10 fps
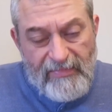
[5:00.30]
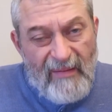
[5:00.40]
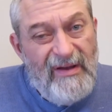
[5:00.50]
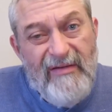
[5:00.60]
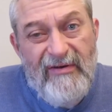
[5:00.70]

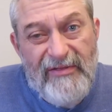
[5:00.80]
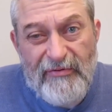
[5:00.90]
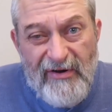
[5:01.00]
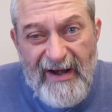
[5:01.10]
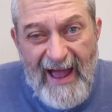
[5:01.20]
I'm gonna give it a
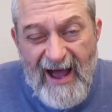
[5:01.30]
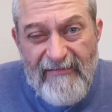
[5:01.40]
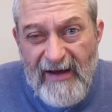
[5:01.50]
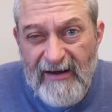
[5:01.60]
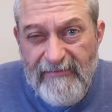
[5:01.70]
three and a
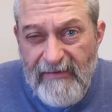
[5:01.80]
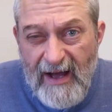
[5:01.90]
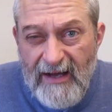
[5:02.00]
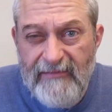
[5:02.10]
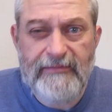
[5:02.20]
half out of
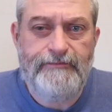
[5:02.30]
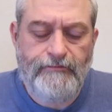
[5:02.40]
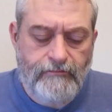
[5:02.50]
five.